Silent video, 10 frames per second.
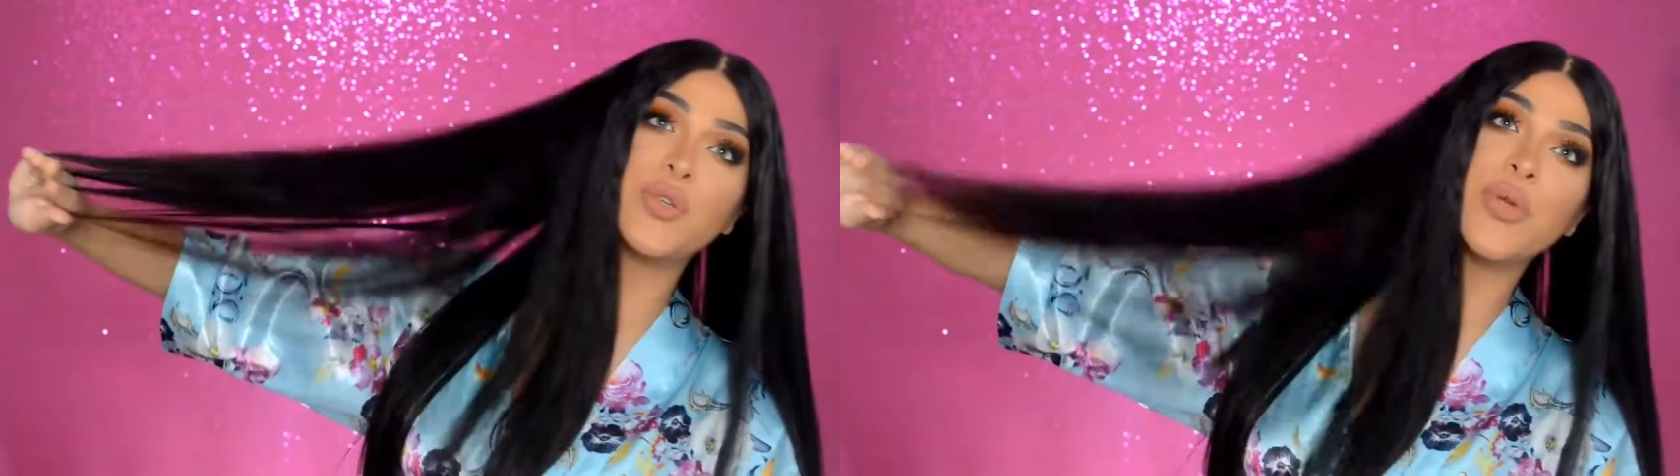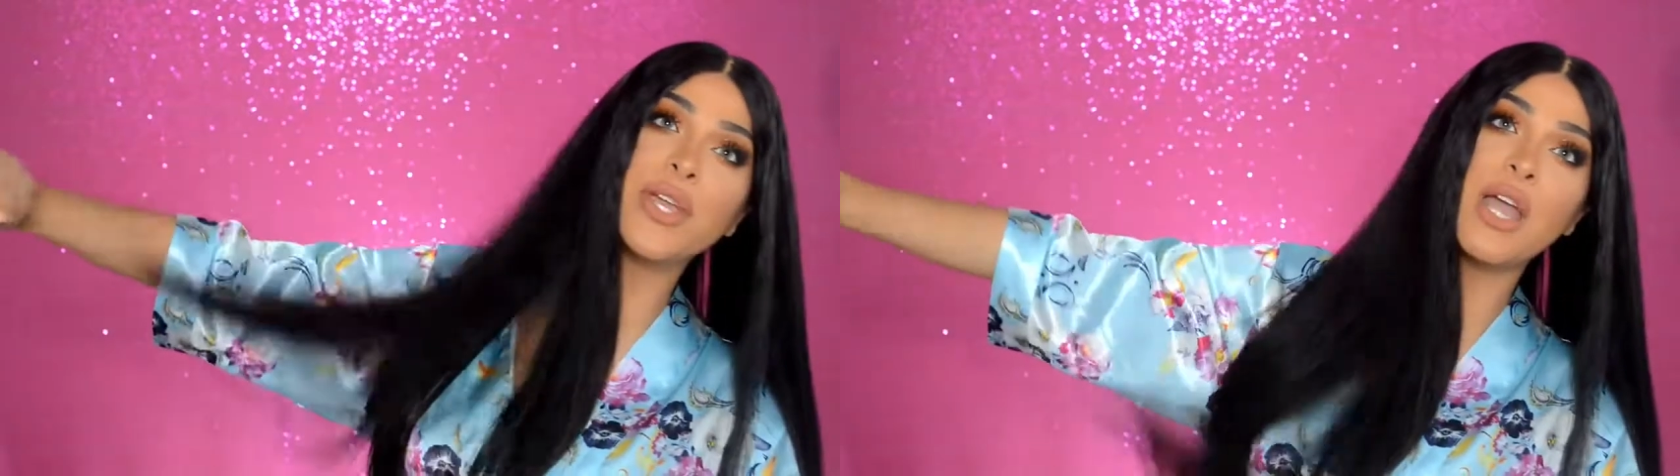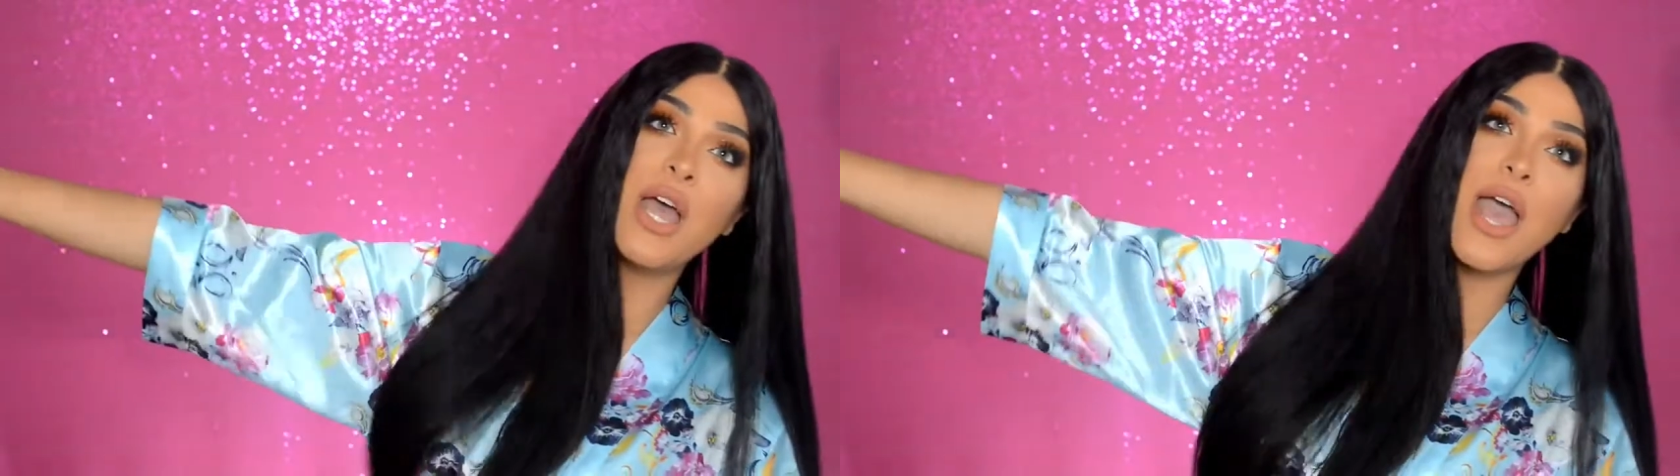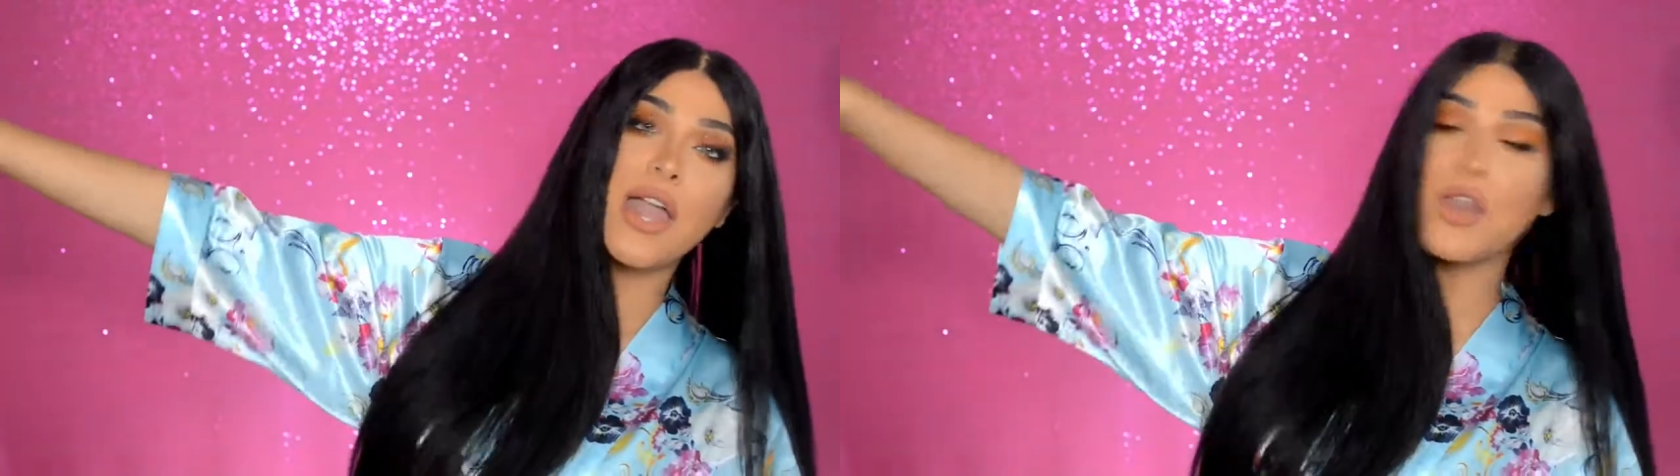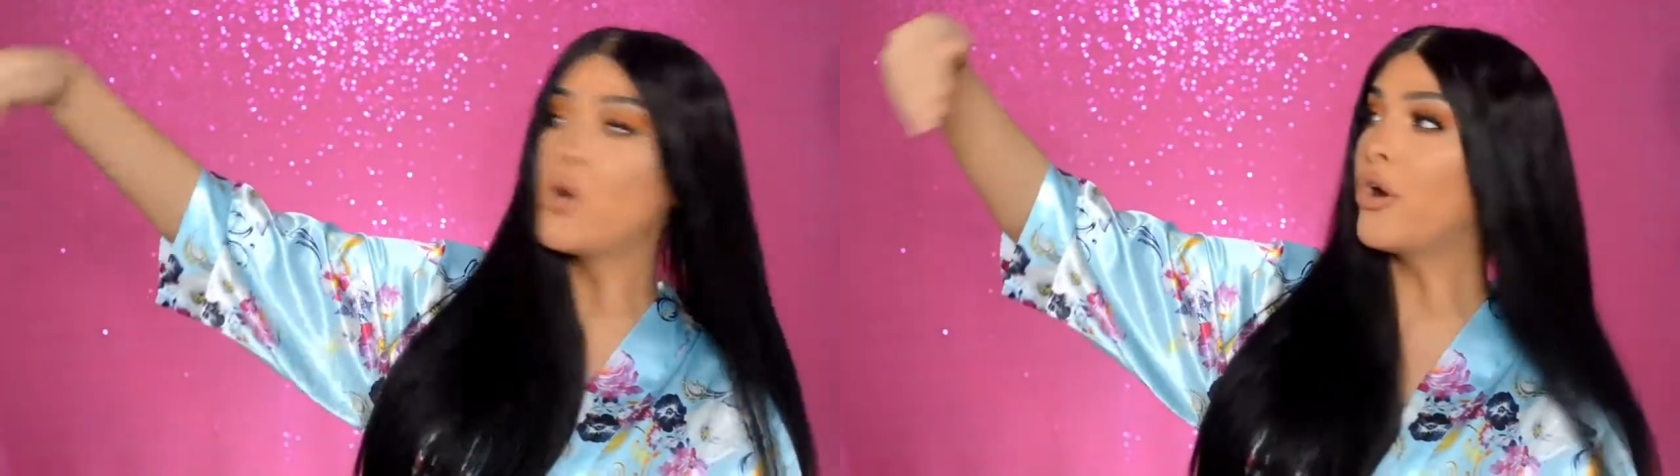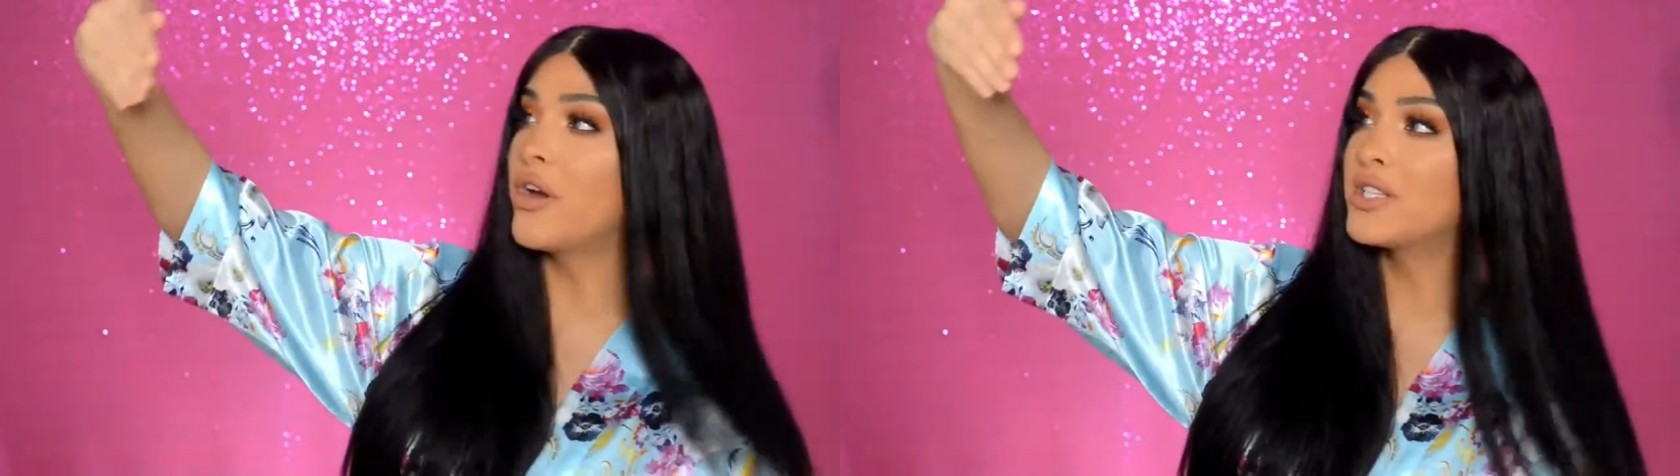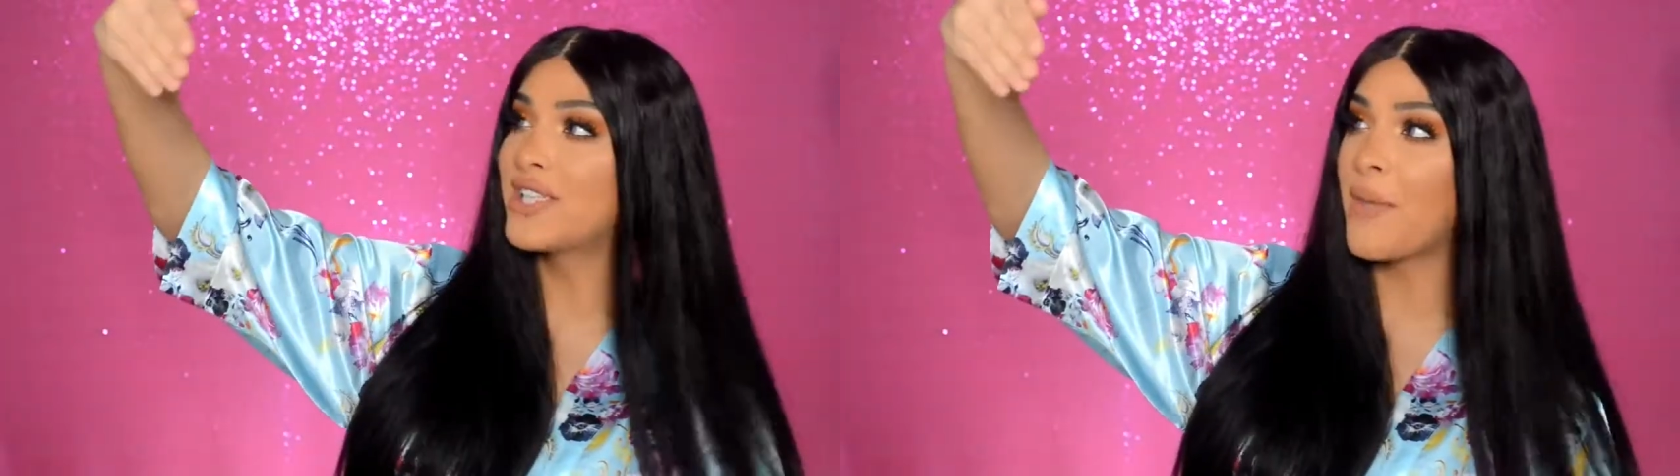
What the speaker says: through it and no hairs come